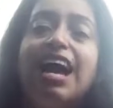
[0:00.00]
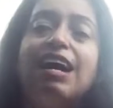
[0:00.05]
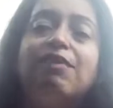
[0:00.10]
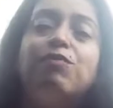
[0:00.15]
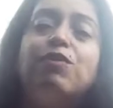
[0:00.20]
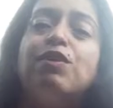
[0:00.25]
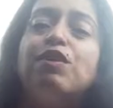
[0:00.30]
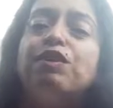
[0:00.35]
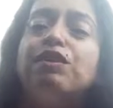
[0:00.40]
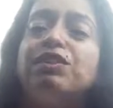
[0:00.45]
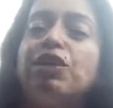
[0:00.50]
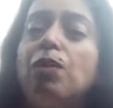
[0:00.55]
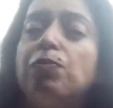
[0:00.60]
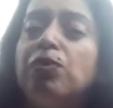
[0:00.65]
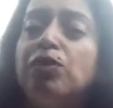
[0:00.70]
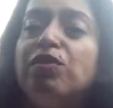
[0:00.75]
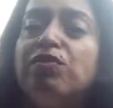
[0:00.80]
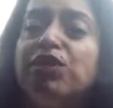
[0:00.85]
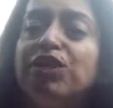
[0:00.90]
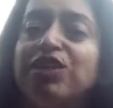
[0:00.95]
For a
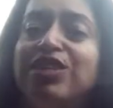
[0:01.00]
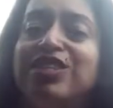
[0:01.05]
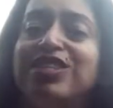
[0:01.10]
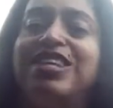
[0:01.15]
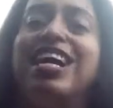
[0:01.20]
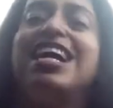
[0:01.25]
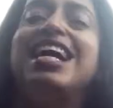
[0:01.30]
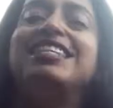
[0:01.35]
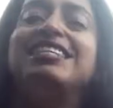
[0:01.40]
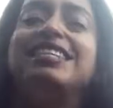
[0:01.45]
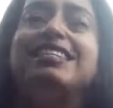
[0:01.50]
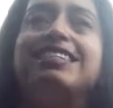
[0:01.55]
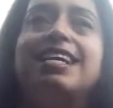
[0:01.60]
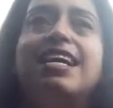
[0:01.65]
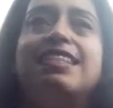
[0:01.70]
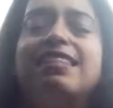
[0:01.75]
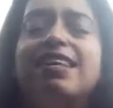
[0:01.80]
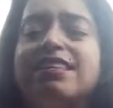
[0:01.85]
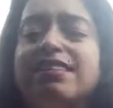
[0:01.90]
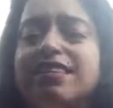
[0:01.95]
couple of years, I had
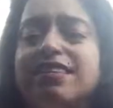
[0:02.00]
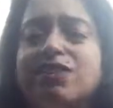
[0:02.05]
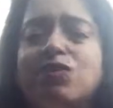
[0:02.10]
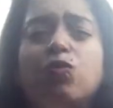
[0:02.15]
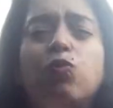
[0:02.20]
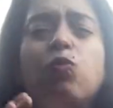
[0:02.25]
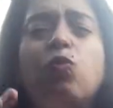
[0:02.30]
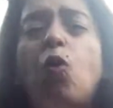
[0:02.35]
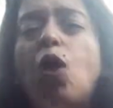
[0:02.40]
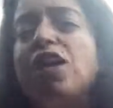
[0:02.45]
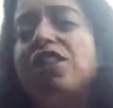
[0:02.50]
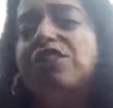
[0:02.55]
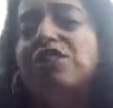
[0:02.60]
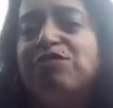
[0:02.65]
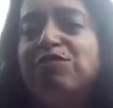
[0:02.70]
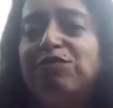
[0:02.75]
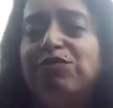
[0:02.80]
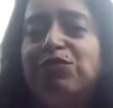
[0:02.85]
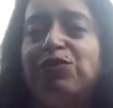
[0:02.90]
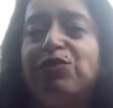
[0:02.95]
attended this
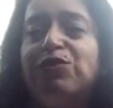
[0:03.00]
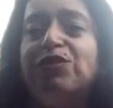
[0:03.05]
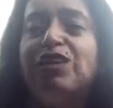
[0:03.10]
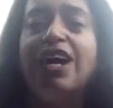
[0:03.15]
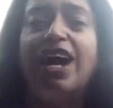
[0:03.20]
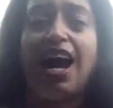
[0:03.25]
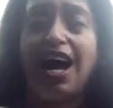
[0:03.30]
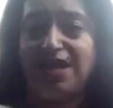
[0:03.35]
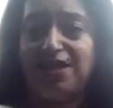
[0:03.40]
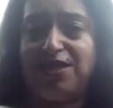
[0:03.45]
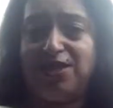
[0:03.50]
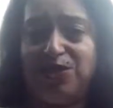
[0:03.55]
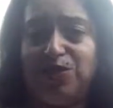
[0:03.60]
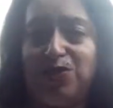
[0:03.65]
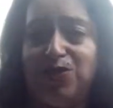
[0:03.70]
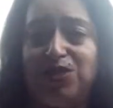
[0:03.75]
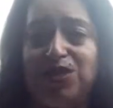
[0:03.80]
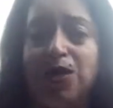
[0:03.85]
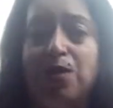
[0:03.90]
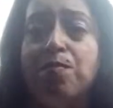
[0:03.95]
wonderful high
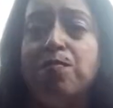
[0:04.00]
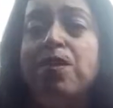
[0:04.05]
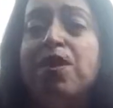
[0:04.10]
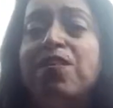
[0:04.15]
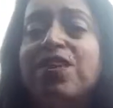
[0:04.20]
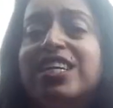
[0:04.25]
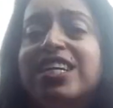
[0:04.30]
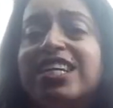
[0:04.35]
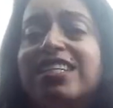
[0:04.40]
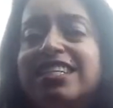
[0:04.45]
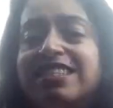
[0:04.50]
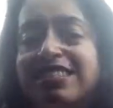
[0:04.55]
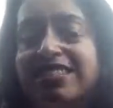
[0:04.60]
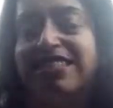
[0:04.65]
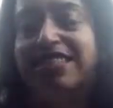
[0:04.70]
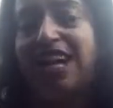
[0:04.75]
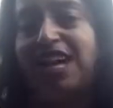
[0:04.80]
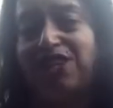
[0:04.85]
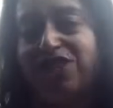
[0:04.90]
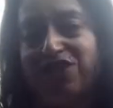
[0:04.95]
school, the American
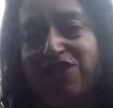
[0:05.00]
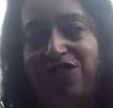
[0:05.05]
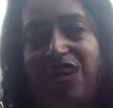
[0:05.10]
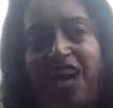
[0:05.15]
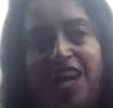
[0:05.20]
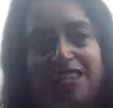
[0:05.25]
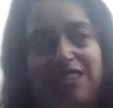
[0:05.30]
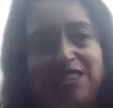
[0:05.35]
International High